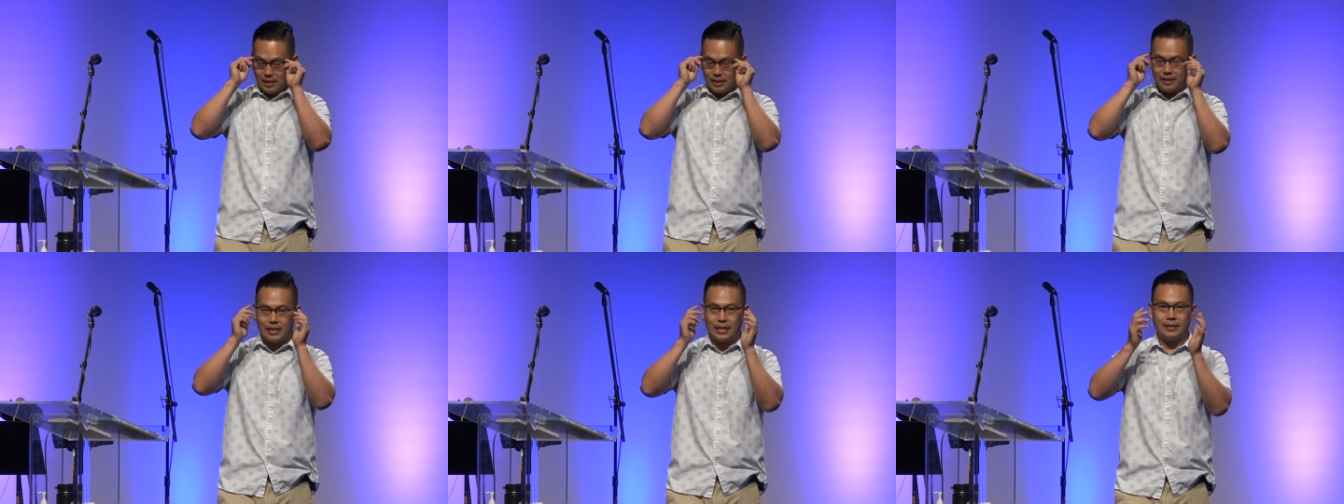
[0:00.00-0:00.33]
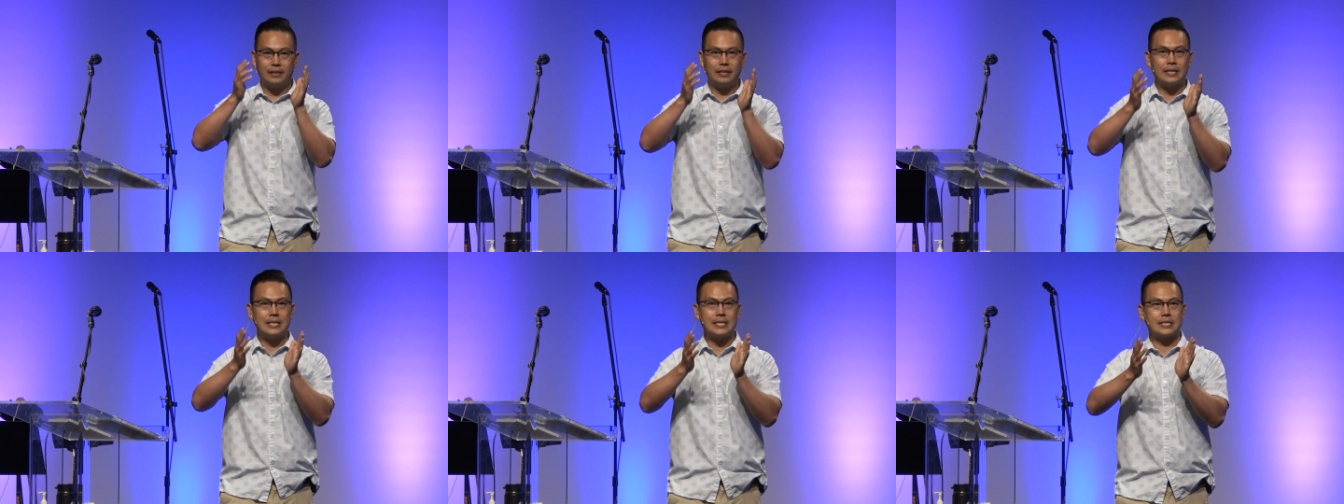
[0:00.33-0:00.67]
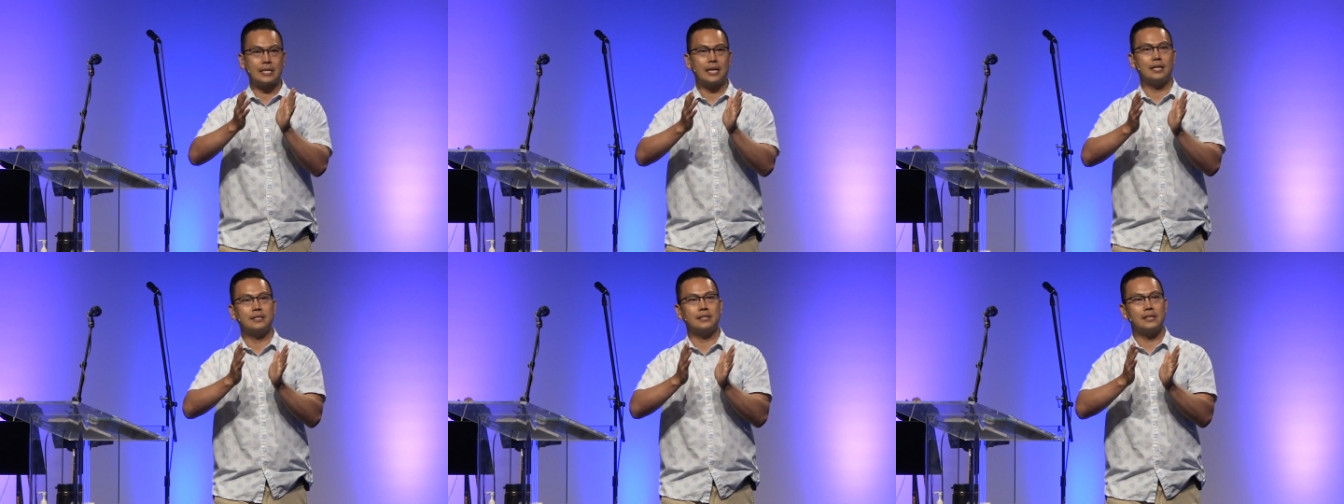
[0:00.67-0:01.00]
that these
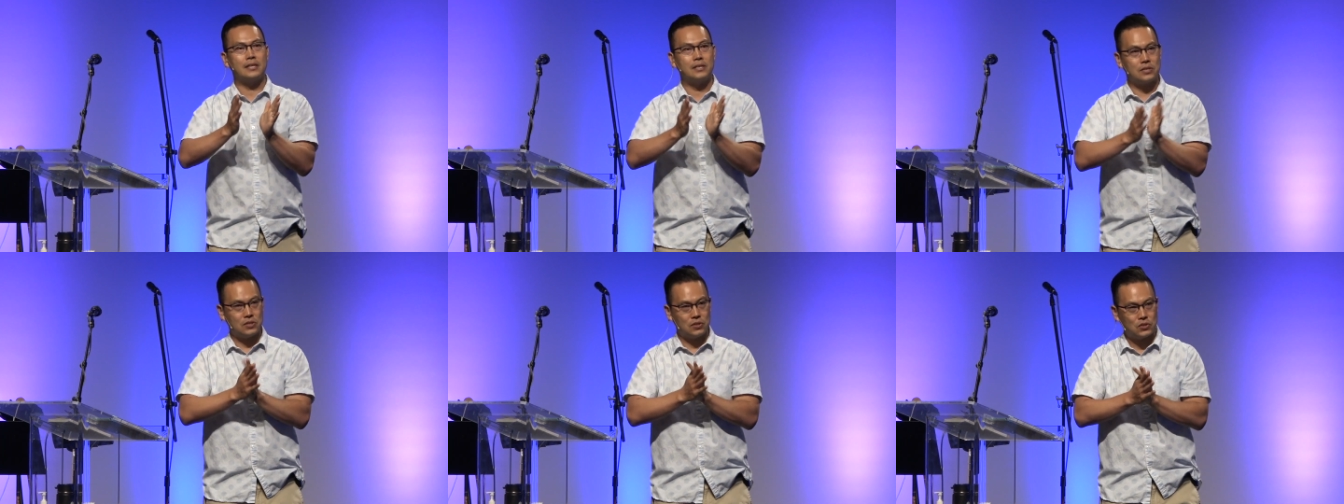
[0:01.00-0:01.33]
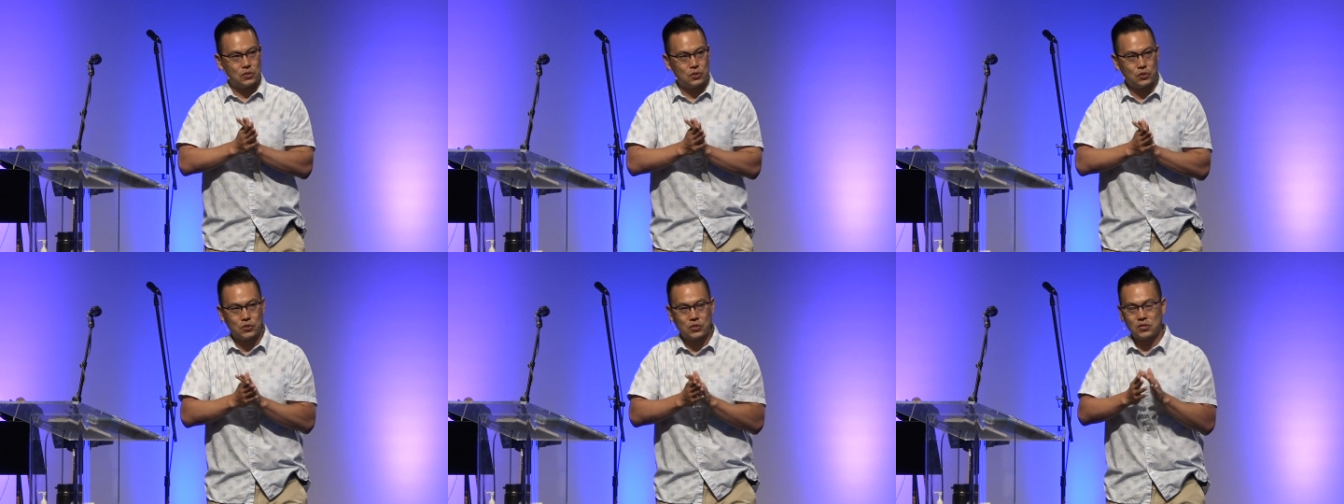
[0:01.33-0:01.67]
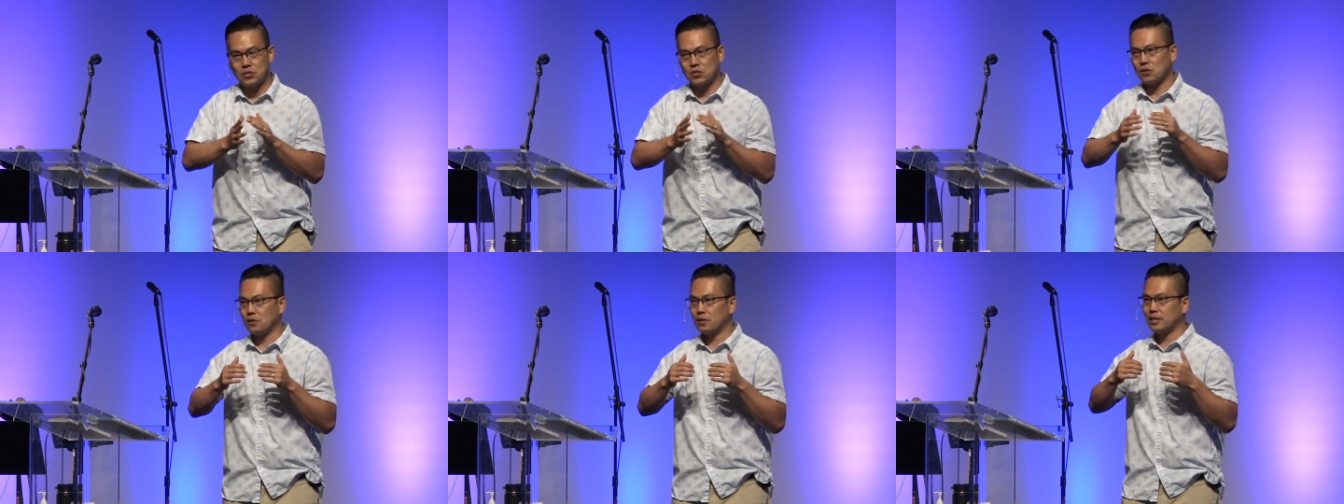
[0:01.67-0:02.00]
kinds of
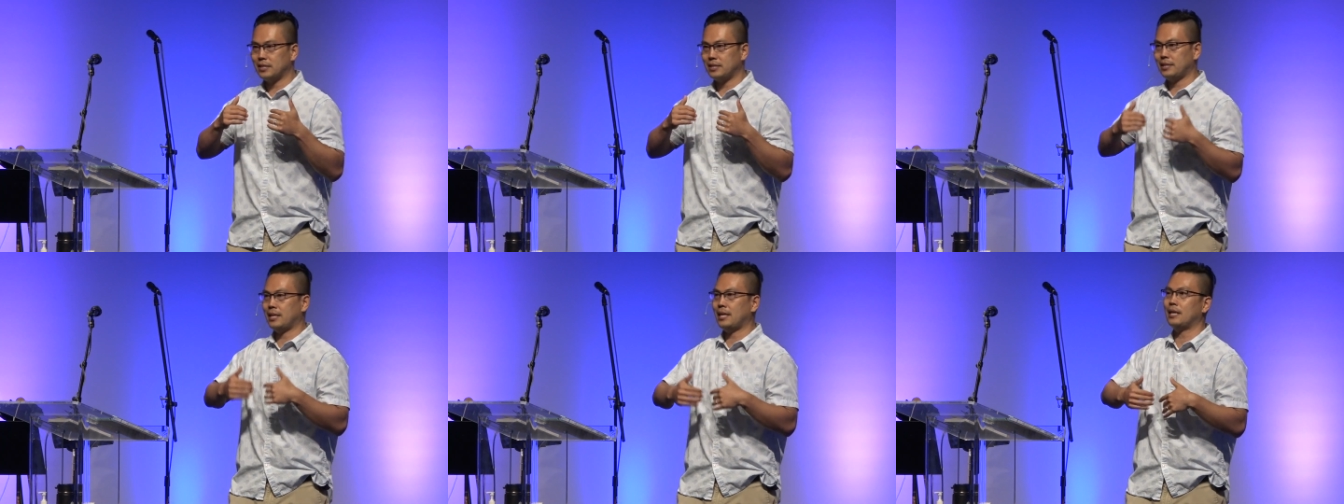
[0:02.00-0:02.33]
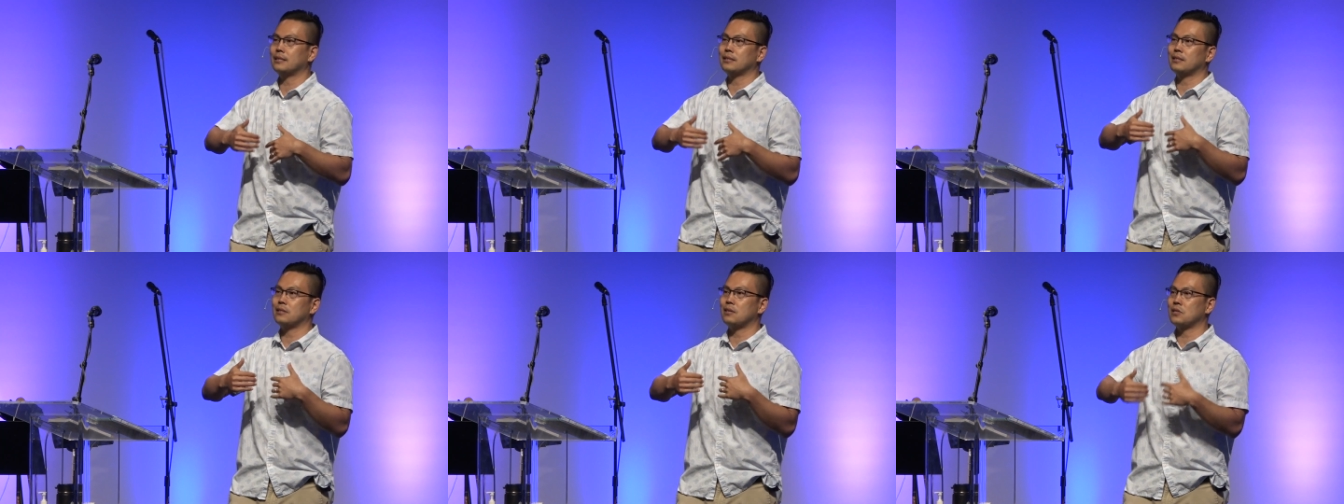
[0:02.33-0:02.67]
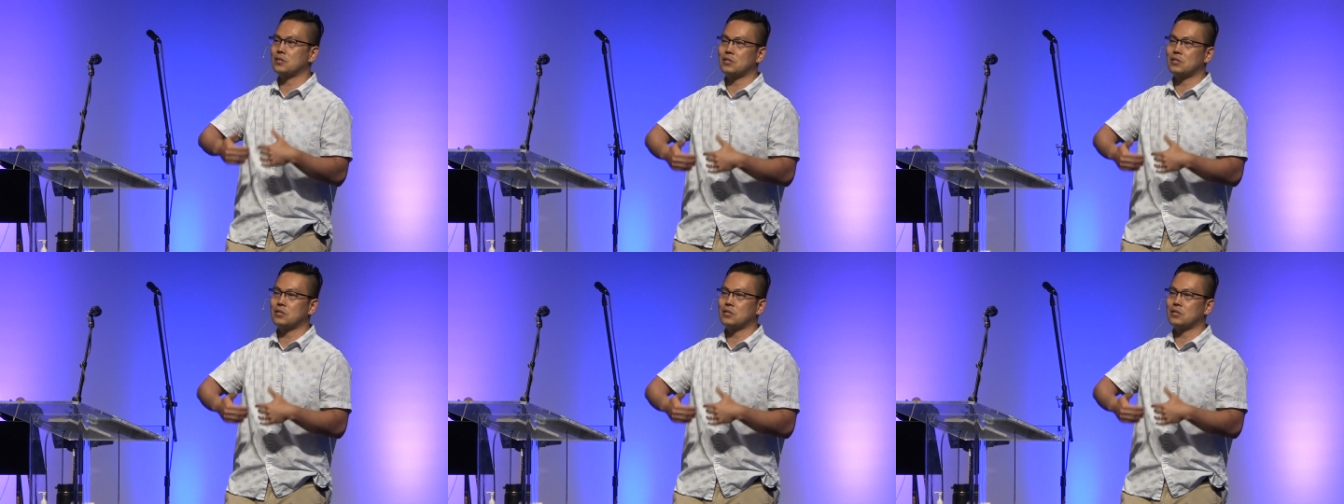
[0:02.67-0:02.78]
institutions are attacked in our